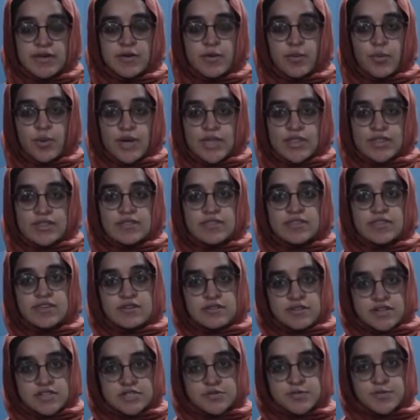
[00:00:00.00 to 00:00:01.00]
with the
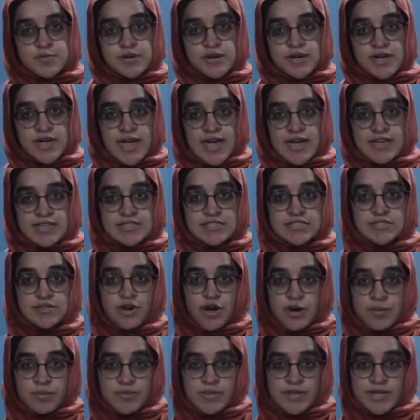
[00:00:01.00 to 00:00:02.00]
CRISPR-Cas
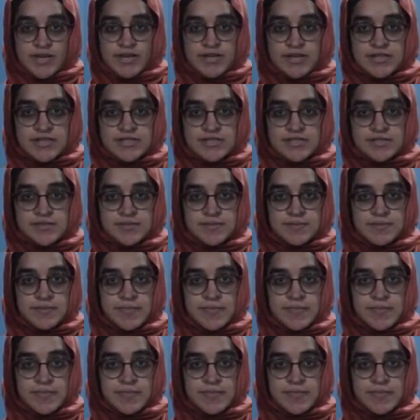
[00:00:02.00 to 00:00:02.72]
complex,